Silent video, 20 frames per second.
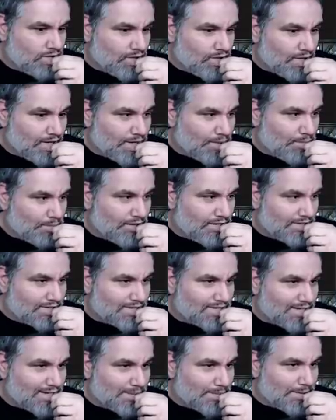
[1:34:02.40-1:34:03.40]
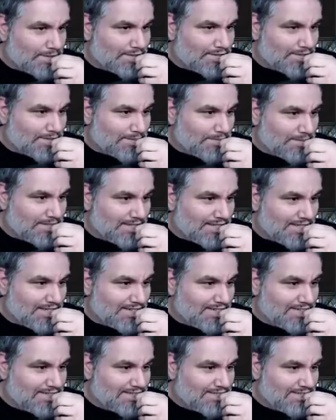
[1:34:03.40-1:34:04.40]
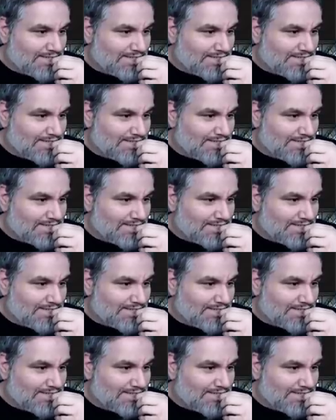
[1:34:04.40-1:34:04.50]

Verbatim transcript: Oh god, I'm real excited about Shinobi being here.